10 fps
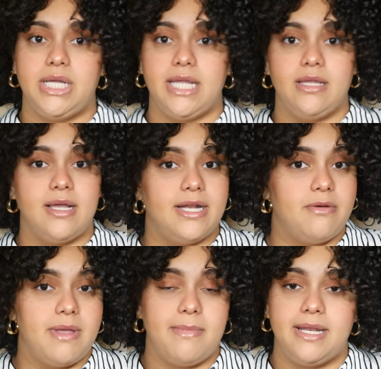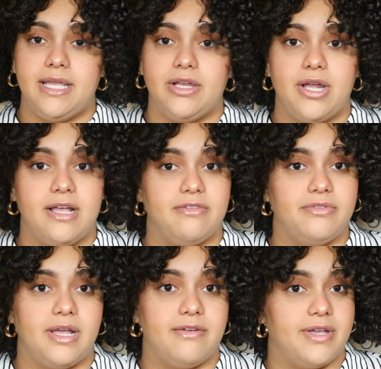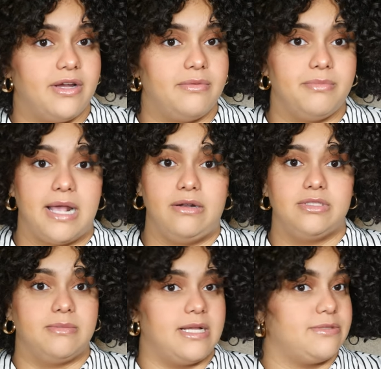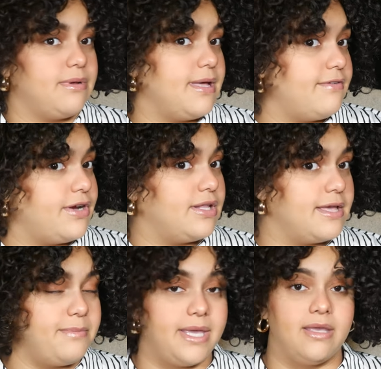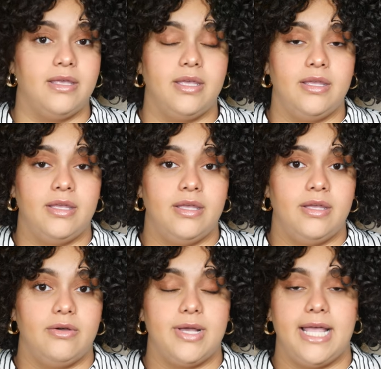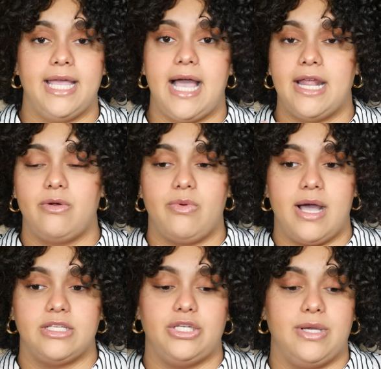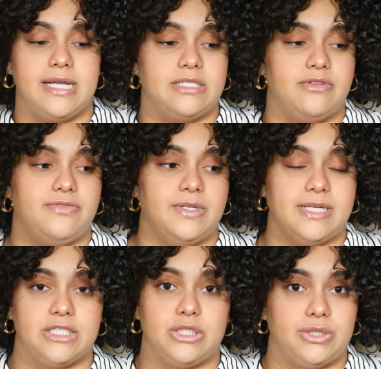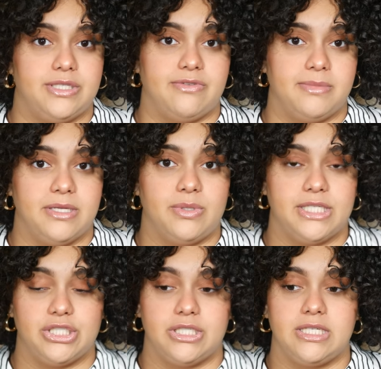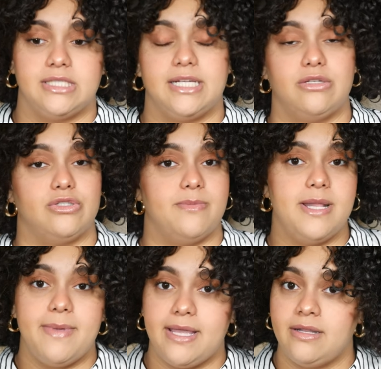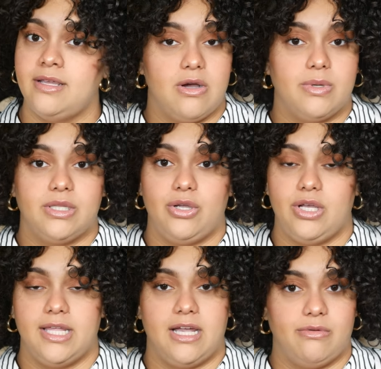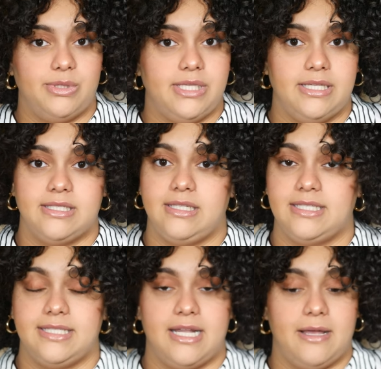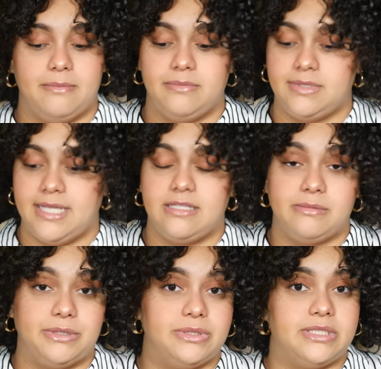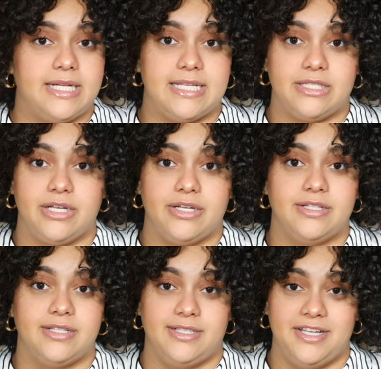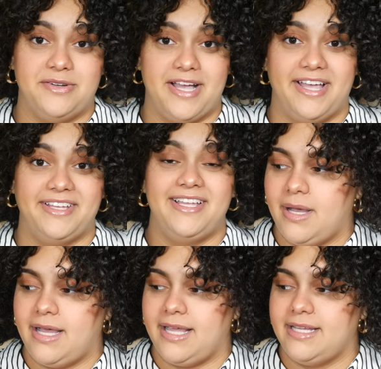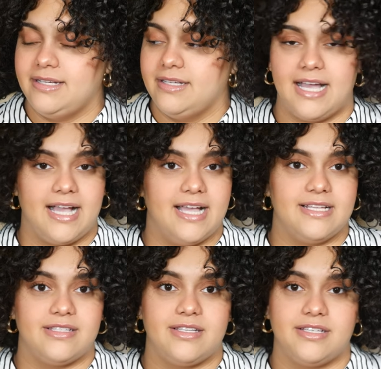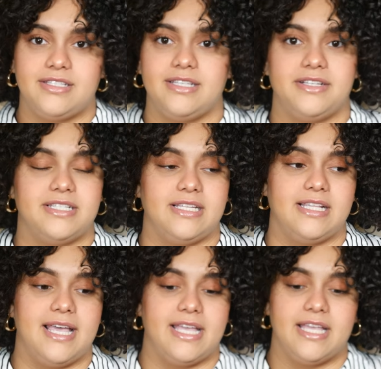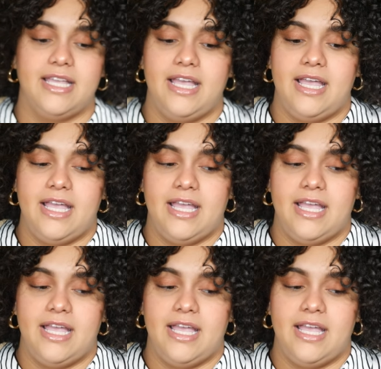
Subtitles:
Okay, I know my men here have hair. I know some guys probably have hair like me. Okay, I don't want you guys to feel excluded from the equation because I know so many men struggle with their curly hair routines. Listen up, take some notes today, sir. Okay, but yeah, guys, seriously, like